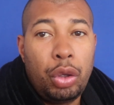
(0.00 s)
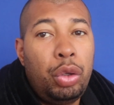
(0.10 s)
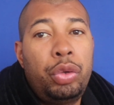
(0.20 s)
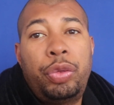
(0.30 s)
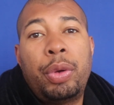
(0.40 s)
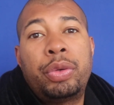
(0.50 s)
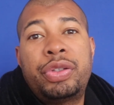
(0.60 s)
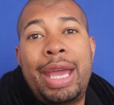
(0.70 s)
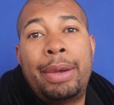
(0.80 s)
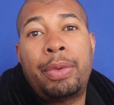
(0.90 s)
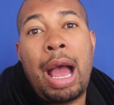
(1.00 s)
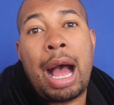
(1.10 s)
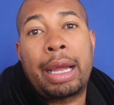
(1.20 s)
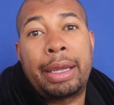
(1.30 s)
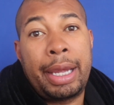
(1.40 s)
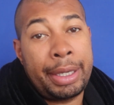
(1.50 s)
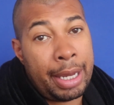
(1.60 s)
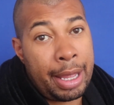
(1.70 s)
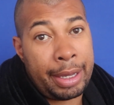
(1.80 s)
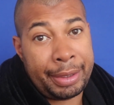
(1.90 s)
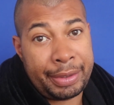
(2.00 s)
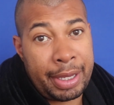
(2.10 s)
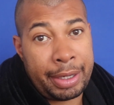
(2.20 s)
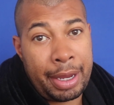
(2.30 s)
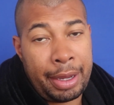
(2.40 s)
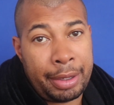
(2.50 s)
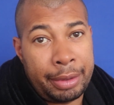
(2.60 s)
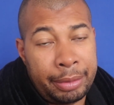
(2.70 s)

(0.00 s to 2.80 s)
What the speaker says: who throws that rock and hides that hand.